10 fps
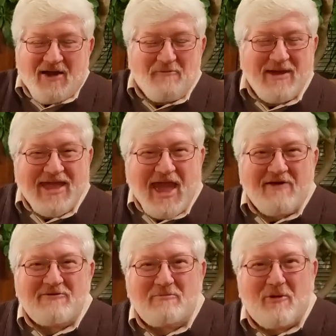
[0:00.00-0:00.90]
we
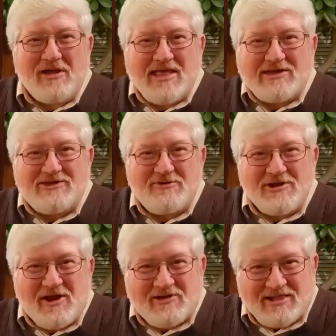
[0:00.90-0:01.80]
have a boy like you
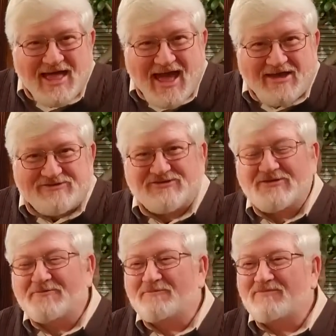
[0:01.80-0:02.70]
in our class.
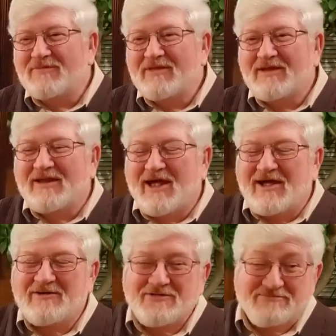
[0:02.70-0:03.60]

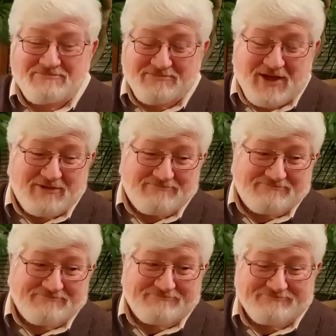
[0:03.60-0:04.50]
I thought,
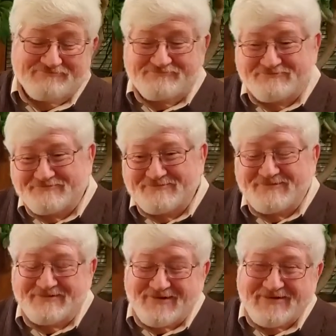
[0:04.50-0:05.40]

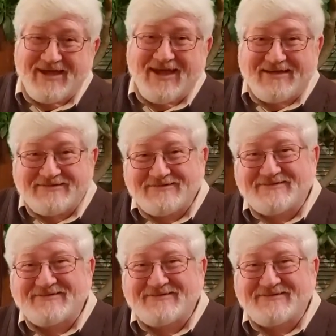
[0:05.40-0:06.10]
okay.